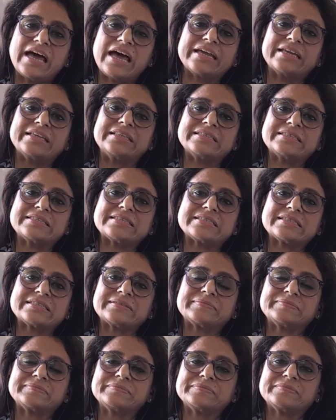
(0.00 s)
lines.
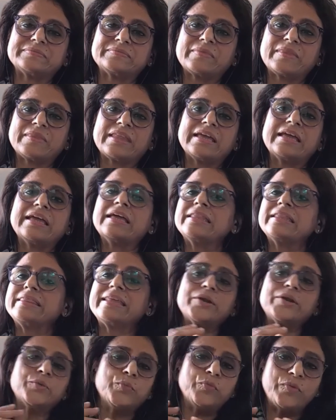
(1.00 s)

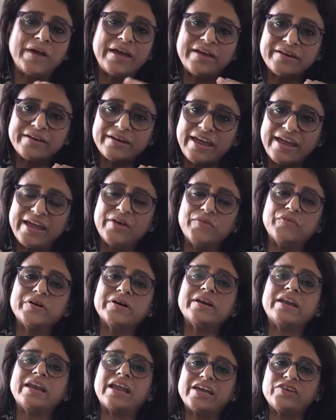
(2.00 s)
That
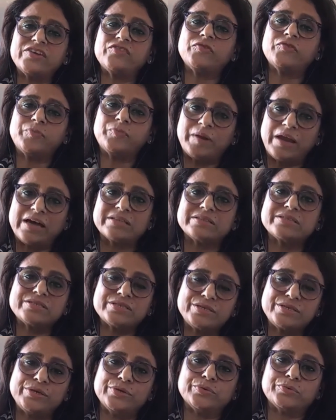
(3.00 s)
wherever life
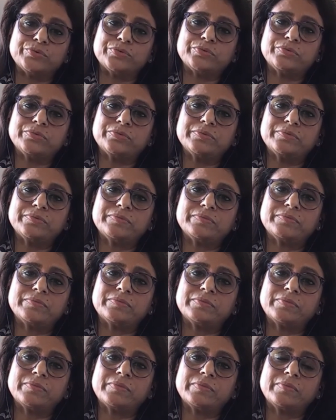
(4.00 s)
plants you,
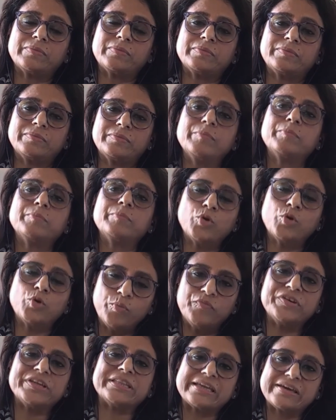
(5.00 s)
bloom
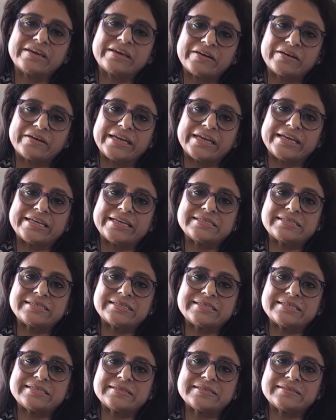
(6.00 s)
with
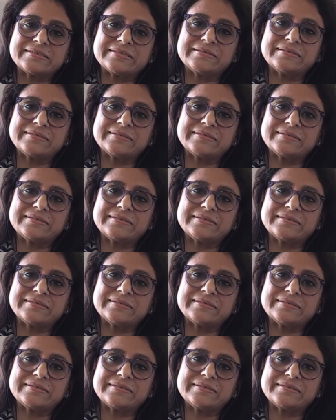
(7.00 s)
grace.